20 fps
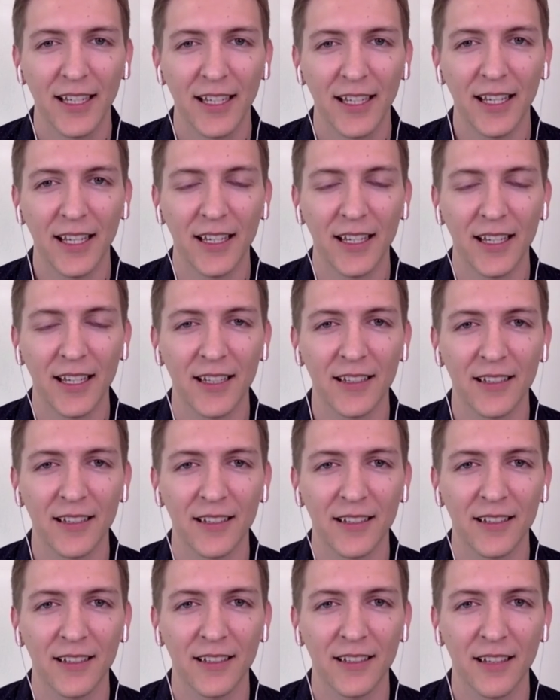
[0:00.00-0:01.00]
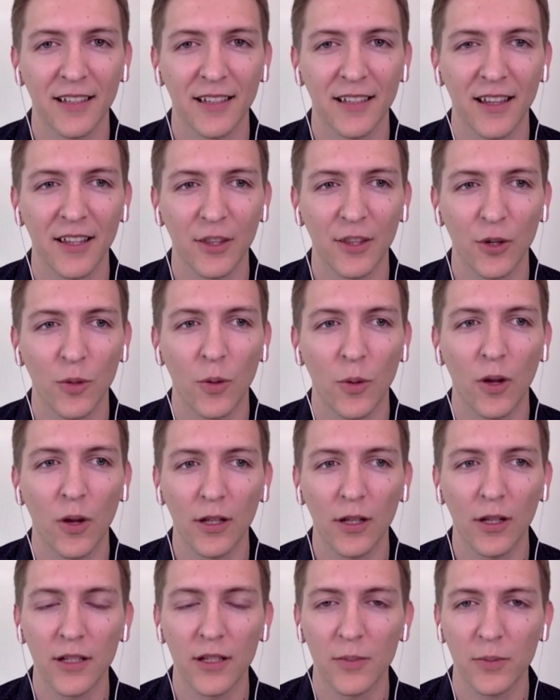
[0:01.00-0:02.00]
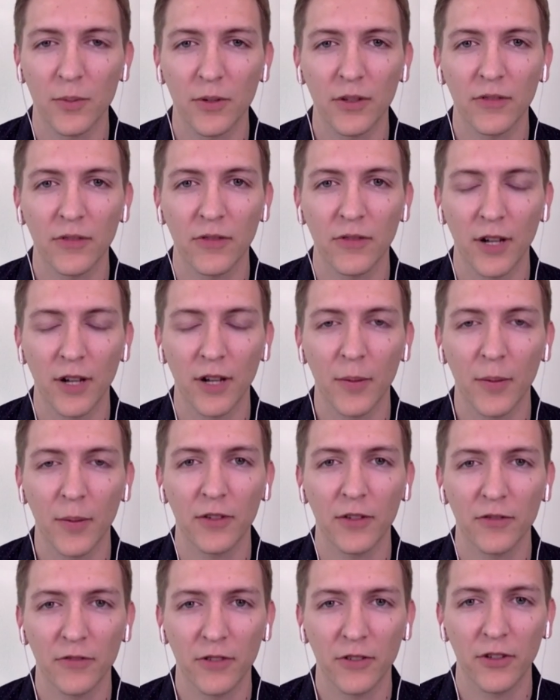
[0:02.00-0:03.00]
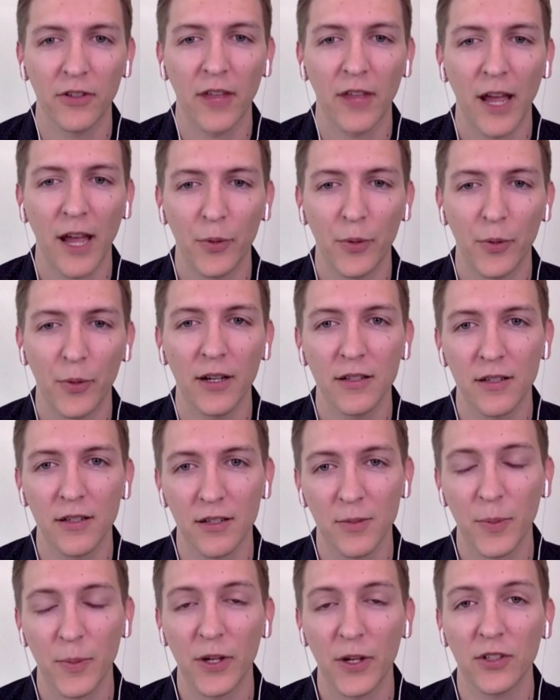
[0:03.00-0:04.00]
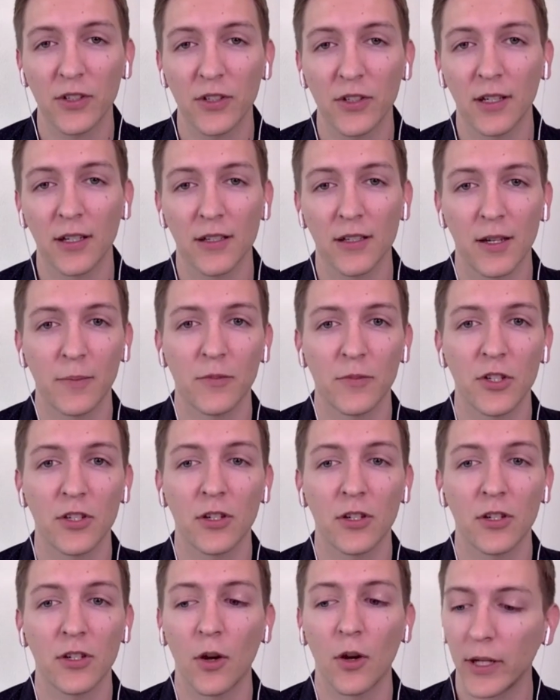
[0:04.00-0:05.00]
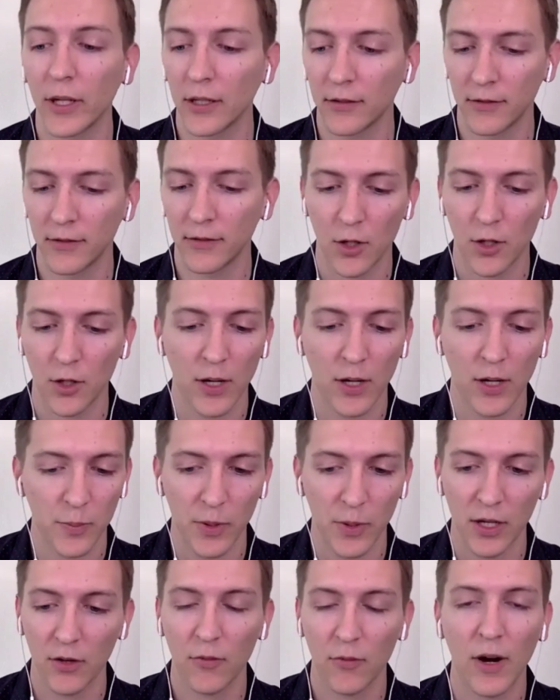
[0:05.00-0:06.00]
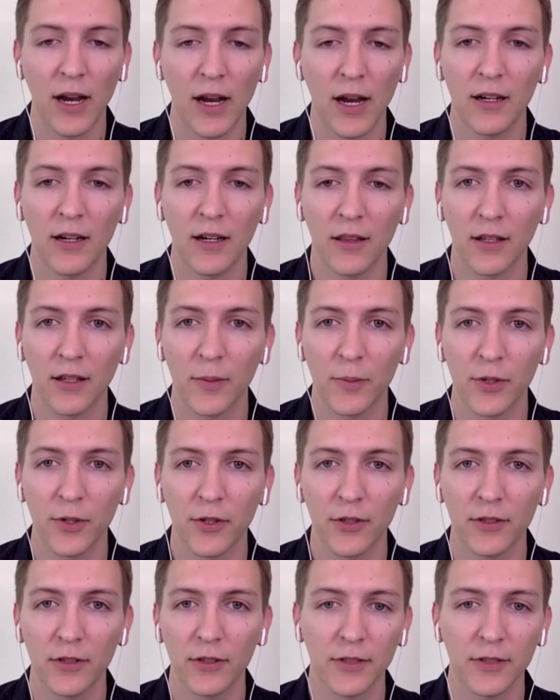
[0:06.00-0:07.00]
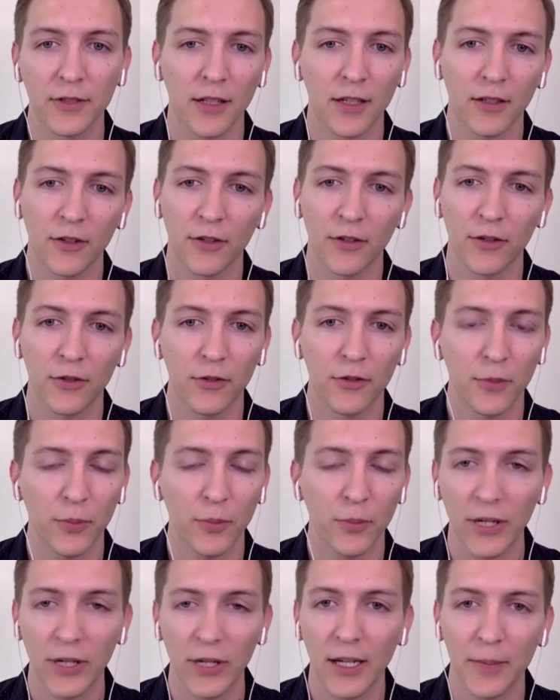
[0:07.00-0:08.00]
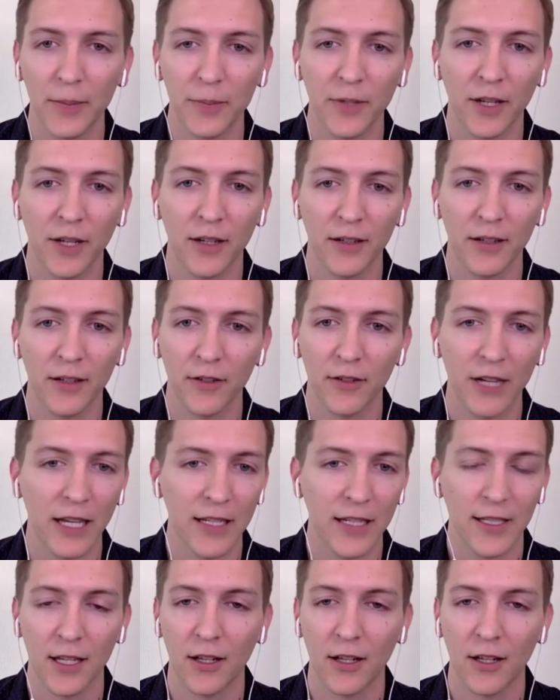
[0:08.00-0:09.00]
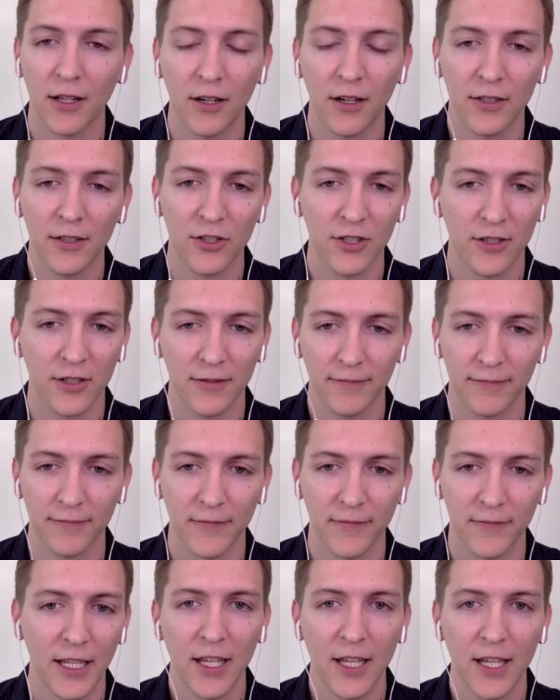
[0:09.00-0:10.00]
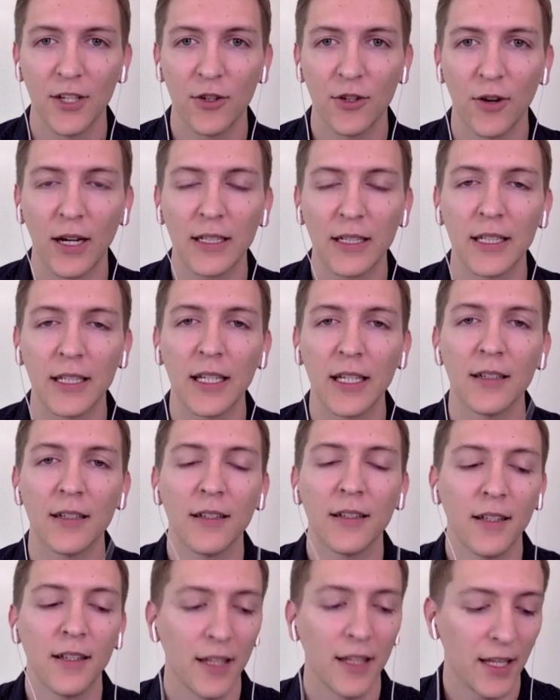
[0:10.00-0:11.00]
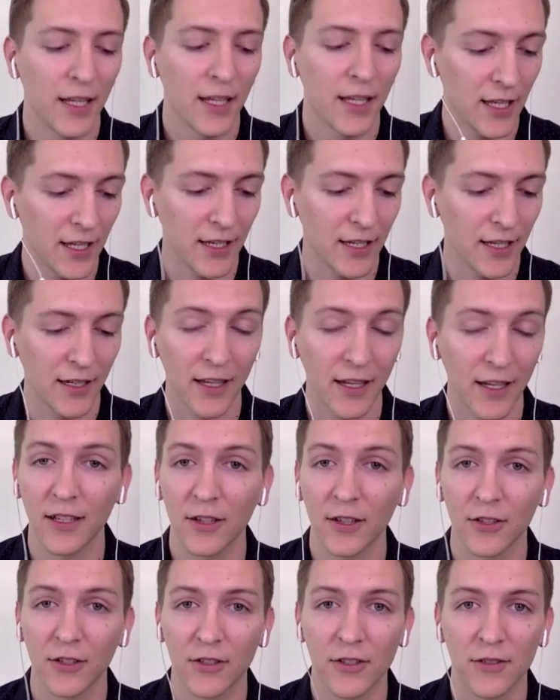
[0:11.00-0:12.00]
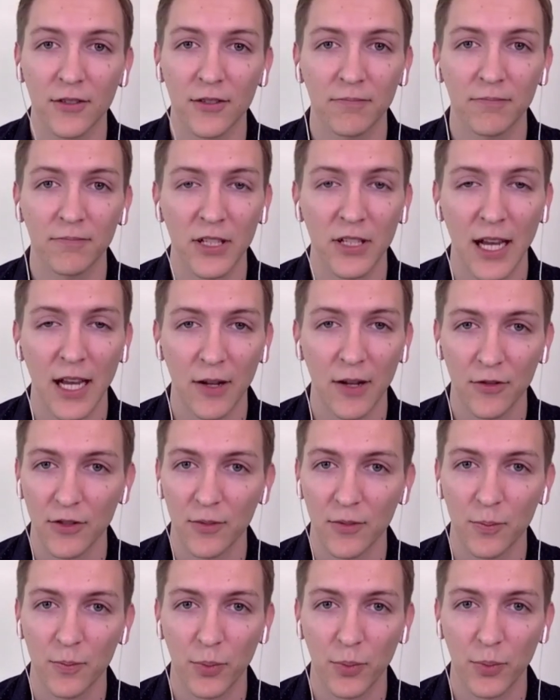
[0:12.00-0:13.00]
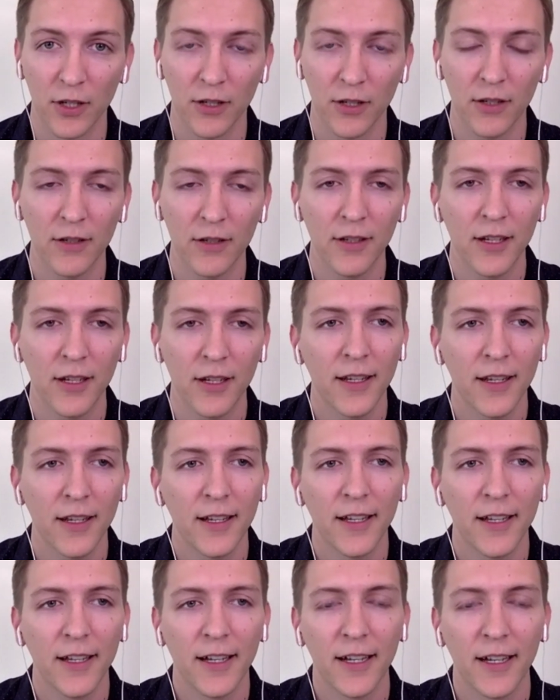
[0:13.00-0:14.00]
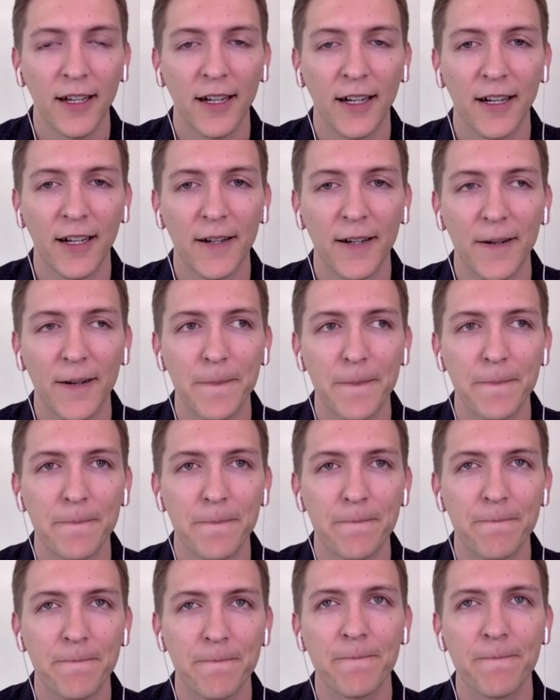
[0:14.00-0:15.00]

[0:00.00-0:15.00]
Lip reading: And I think the quality is pretty phenomenal for that price, especially because I'm just going USB right into the computer, not going through a preamp, not going XLR. It's just direct in. And I think it sounds pretty good. A